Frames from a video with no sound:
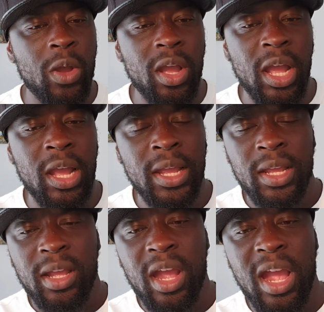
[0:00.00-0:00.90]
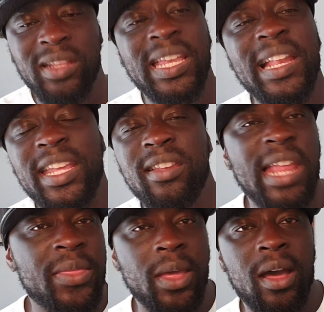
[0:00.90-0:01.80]
were Italian
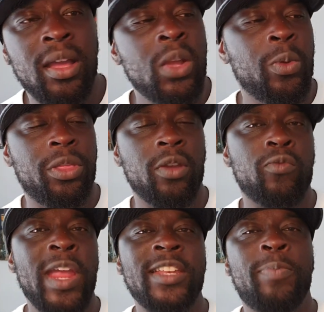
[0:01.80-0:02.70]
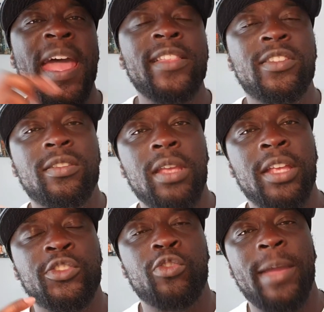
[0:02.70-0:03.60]
leather with the red band
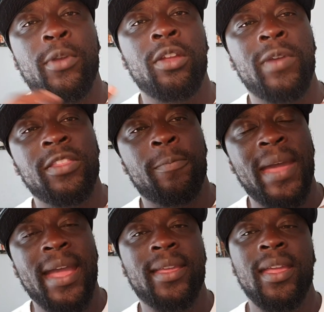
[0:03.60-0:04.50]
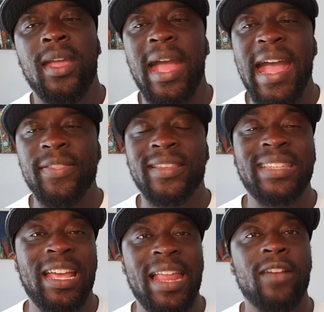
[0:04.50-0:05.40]
strap going around the back and the
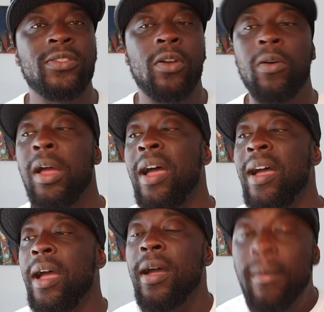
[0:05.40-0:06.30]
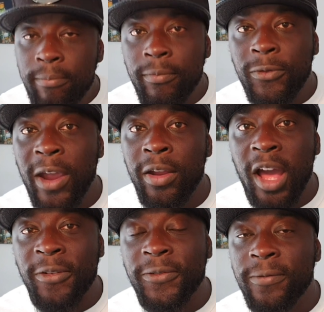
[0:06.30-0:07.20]
sell out sole. Fair
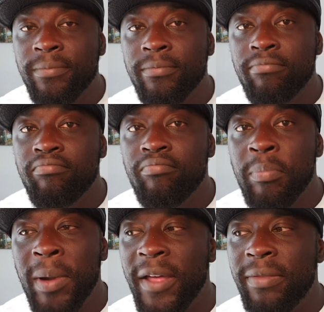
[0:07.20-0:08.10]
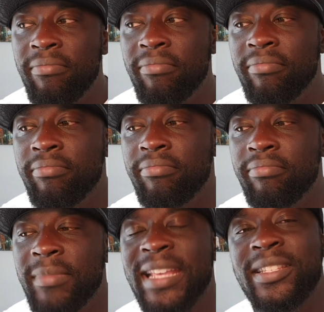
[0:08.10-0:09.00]
enough, but
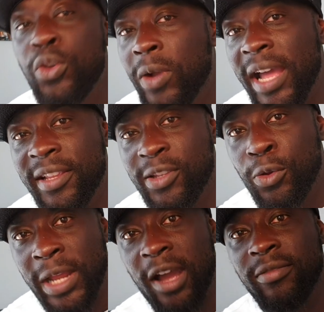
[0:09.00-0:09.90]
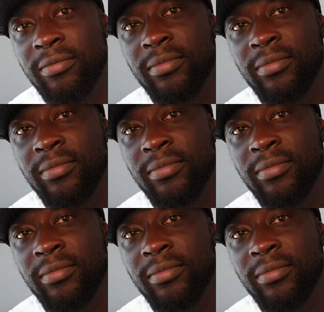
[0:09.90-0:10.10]
they still kind of sold out.